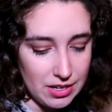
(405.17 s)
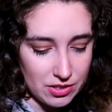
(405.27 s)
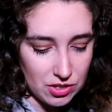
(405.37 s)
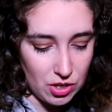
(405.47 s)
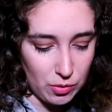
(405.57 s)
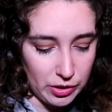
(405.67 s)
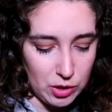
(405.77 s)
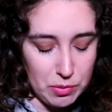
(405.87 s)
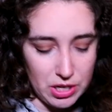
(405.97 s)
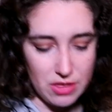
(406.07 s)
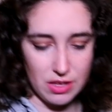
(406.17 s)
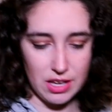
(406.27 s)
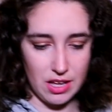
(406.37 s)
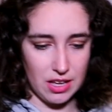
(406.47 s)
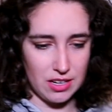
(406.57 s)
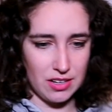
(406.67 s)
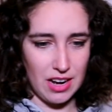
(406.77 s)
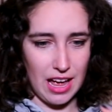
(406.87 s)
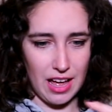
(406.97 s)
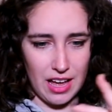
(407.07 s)
So we're gonna put it in the gun.
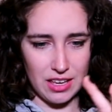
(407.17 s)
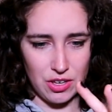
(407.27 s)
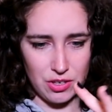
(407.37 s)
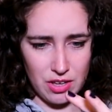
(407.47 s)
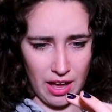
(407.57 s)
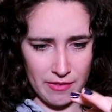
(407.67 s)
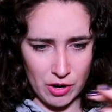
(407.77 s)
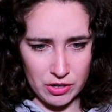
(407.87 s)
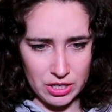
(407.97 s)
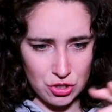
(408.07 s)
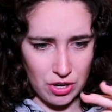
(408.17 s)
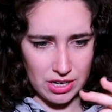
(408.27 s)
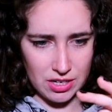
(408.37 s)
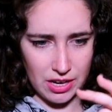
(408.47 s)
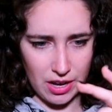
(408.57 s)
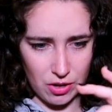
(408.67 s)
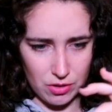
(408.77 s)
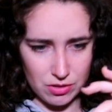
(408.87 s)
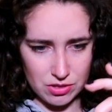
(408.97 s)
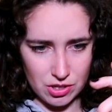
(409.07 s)
I've already tried it
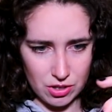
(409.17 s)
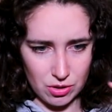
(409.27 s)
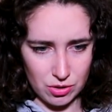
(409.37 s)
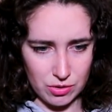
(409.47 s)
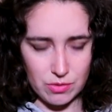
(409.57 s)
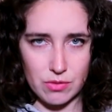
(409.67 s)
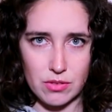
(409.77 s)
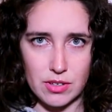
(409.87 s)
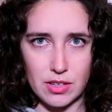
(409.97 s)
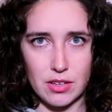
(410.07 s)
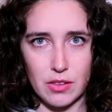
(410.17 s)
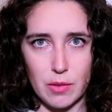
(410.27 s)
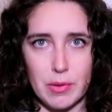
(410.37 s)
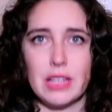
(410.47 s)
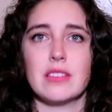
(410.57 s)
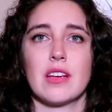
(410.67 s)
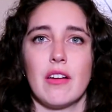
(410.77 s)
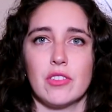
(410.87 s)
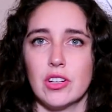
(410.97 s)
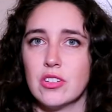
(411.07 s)
out, so the money's
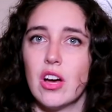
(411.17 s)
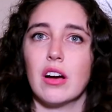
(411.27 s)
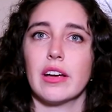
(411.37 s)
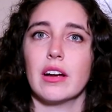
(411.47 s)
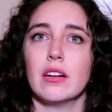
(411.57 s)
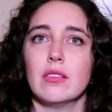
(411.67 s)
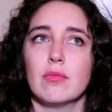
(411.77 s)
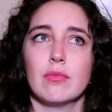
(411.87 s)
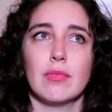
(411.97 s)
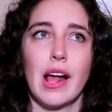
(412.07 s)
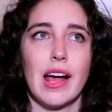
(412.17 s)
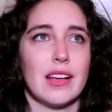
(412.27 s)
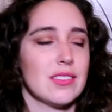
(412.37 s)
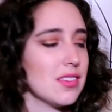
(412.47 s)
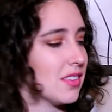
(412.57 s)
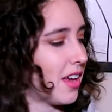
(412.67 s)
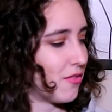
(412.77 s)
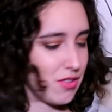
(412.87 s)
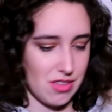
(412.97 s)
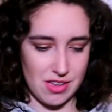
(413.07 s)
covered in dog hair, as is
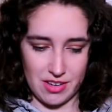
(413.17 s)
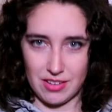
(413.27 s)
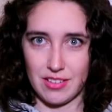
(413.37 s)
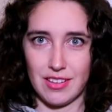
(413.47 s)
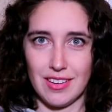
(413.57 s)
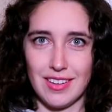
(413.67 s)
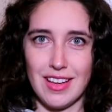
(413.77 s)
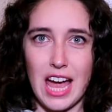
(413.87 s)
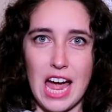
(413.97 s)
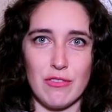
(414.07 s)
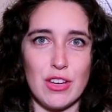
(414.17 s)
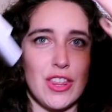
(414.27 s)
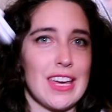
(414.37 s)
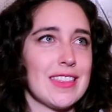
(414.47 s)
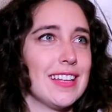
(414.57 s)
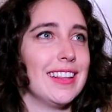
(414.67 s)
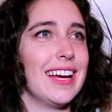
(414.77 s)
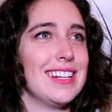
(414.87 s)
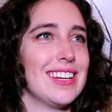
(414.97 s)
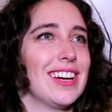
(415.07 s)
everything. Everything the
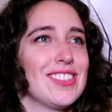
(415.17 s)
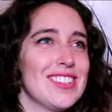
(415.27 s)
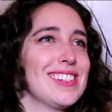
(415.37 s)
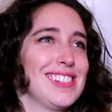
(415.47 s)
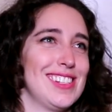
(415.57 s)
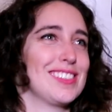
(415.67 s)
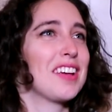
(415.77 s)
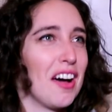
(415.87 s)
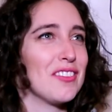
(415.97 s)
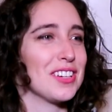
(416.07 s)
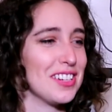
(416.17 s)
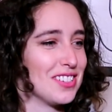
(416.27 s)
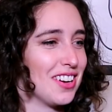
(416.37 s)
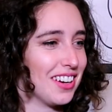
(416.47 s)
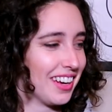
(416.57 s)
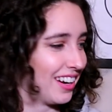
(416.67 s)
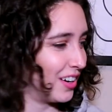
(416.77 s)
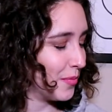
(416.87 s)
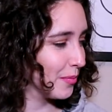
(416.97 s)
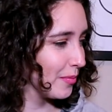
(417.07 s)
light touches is covered in dog hair.